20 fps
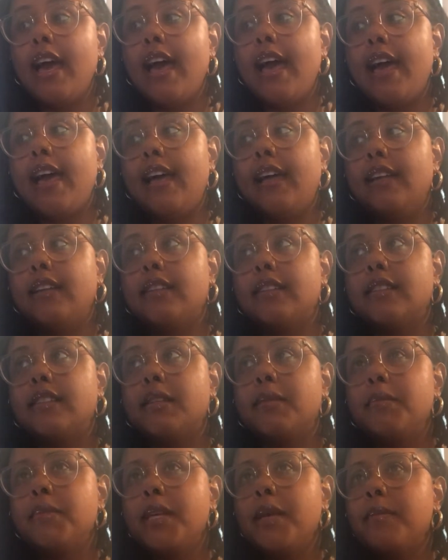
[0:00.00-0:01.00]
And
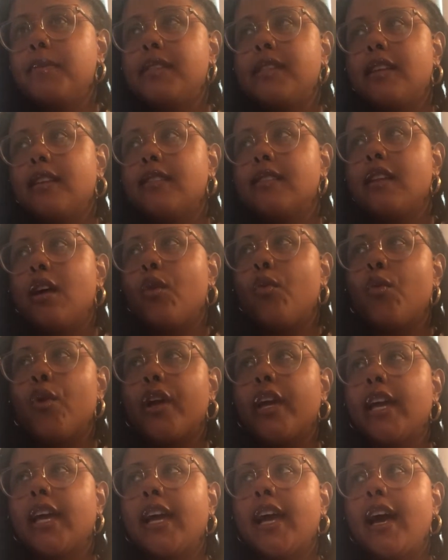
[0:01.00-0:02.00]
sometimes things not
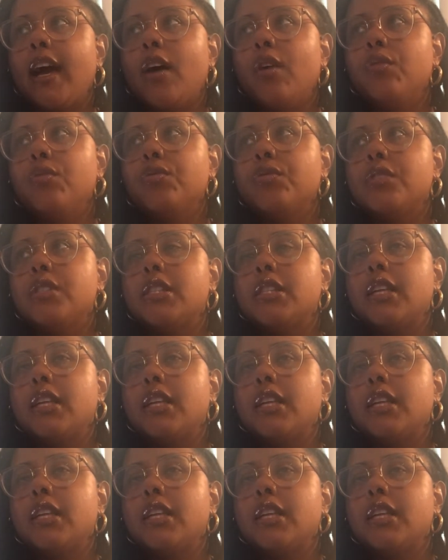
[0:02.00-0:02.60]
working out